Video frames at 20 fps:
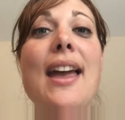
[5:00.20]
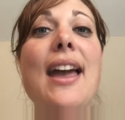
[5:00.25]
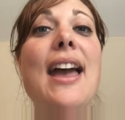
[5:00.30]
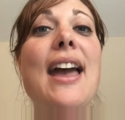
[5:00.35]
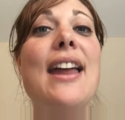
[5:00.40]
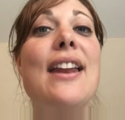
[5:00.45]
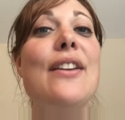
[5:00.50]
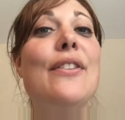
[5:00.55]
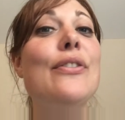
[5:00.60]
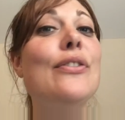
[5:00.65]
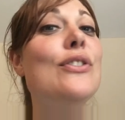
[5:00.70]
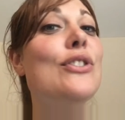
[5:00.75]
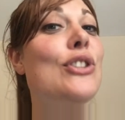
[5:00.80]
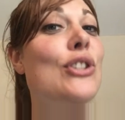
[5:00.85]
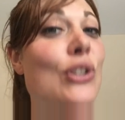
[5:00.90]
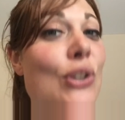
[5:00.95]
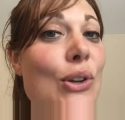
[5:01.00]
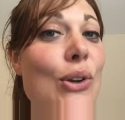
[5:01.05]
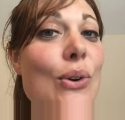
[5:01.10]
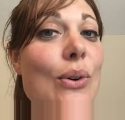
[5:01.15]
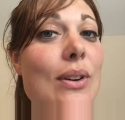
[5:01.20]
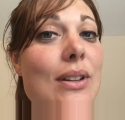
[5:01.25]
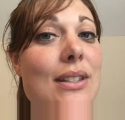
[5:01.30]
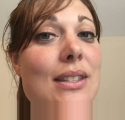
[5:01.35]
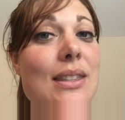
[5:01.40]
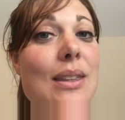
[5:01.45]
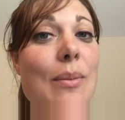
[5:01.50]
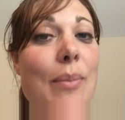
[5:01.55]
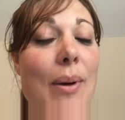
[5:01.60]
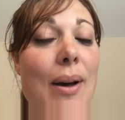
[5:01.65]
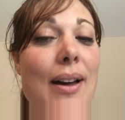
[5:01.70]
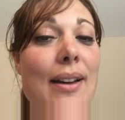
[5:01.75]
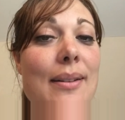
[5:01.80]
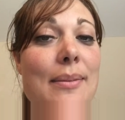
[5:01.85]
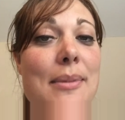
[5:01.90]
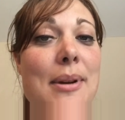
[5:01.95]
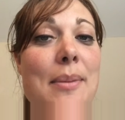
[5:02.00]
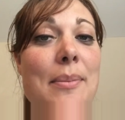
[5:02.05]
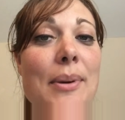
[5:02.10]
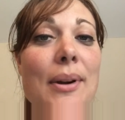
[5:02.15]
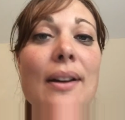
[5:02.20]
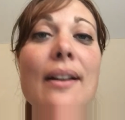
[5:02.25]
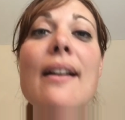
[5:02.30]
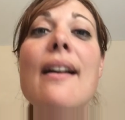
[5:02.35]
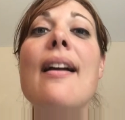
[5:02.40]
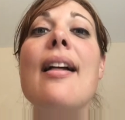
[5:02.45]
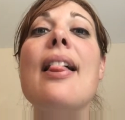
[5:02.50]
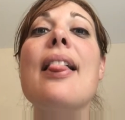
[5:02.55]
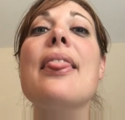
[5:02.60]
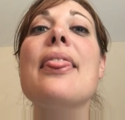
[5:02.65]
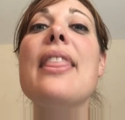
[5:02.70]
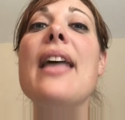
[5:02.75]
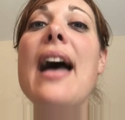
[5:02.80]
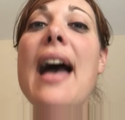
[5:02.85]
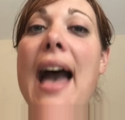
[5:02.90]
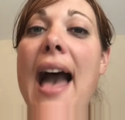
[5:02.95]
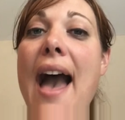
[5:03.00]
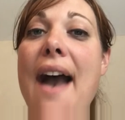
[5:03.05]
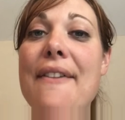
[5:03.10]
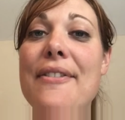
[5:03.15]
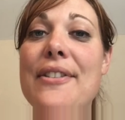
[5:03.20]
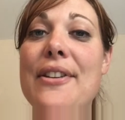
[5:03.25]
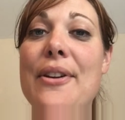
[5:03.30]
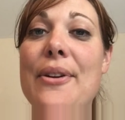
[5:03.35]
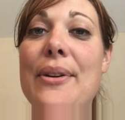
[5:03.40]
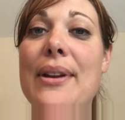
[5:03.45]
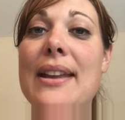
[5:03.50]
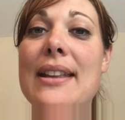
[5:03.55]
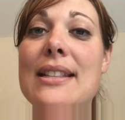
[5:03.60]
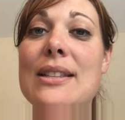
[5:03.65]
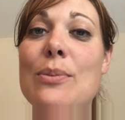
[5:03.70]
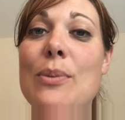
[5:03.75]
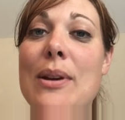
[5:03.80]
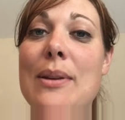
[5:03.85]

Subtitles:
And if 2 is the bottom number, the half note gets 1